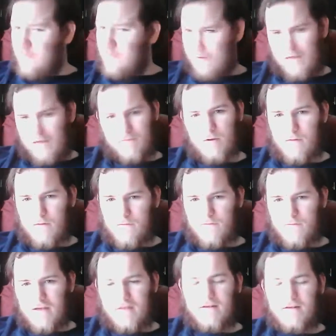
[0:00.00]
forgive some of the
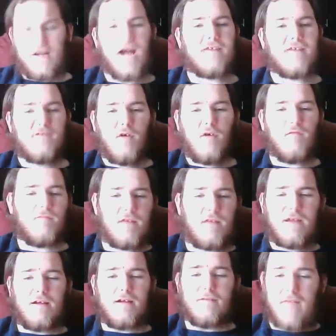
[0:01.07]
things, because I don't think
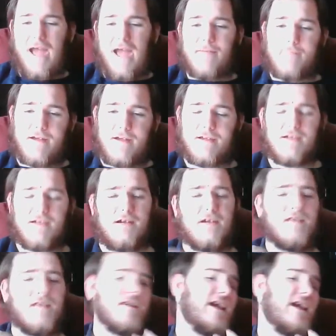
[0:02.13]
I'm that messy, because
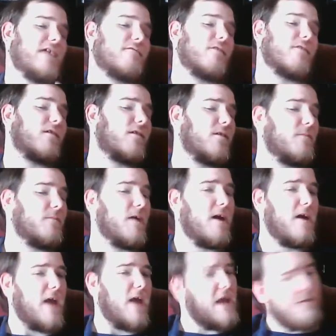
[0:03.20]
in the end, there's some
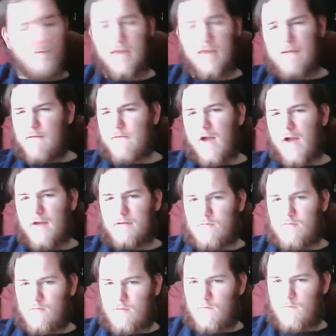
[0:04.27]
entertainment value
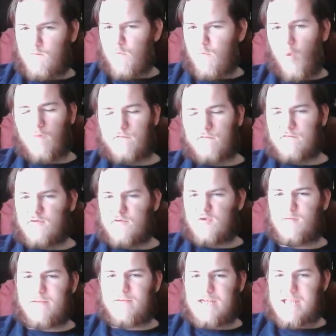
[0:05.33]
and some worth
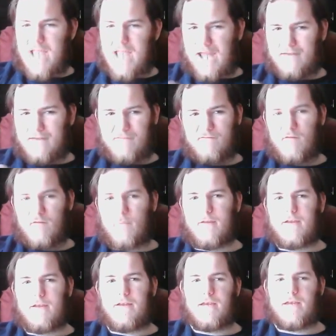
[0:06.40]
to be gained from it
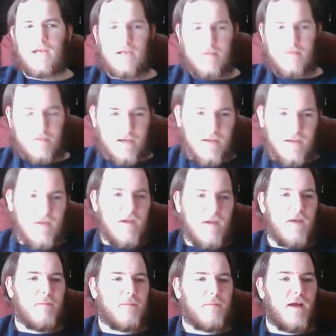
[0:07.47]
in the end.
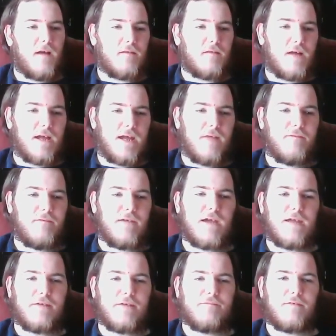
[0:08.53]
It's not like at the
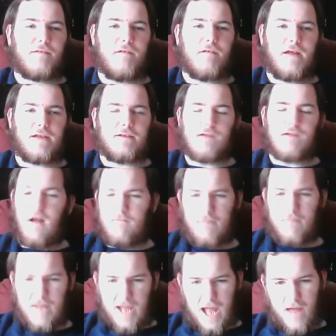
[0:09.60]
end I feel like
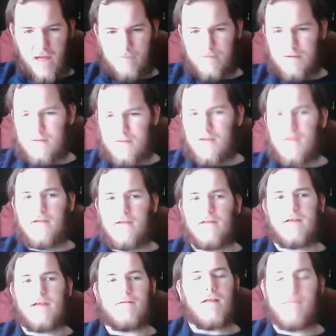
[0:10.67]
nothing happened.
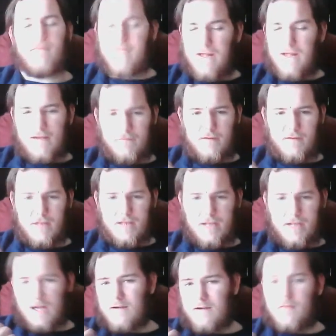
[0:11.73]
Like, if I'm at the end, I feel like
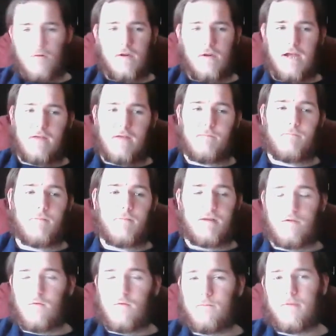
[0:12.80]
I got some okay, like,
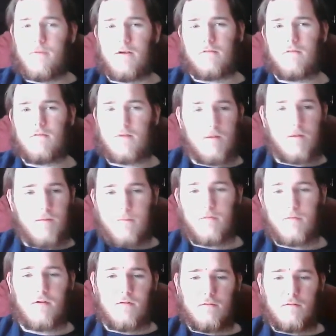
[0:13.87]
experience, well, some
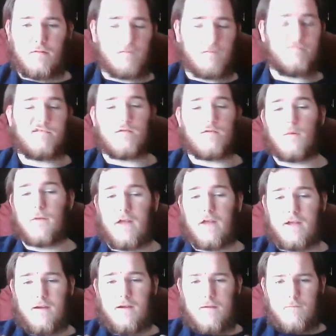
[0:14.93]
episodes or some show will be like,
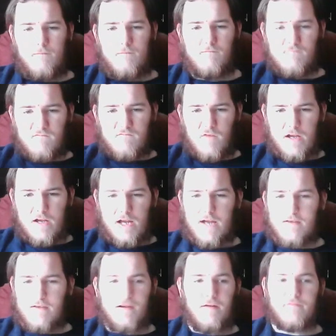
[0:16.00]
well, I
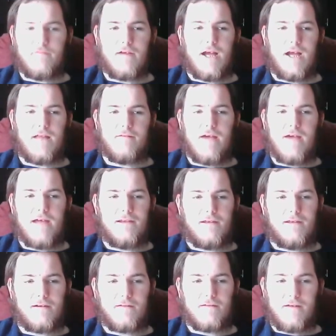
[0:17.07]
got nothing out of that.
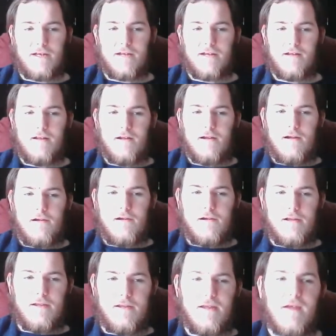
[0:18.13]
It's like,
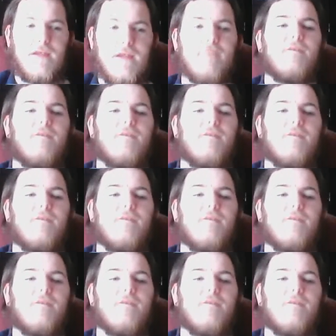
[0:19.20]
even